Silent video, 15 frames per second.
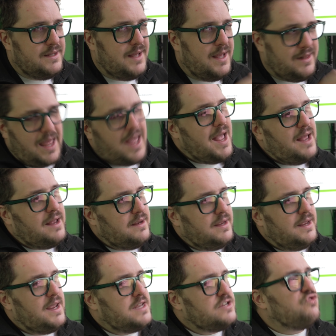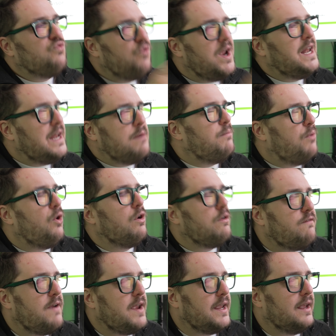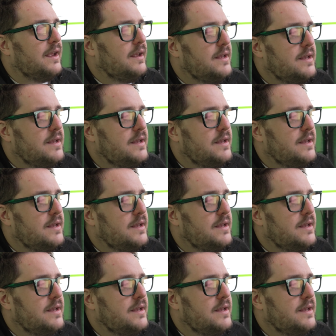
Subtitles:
And that is a really important thing.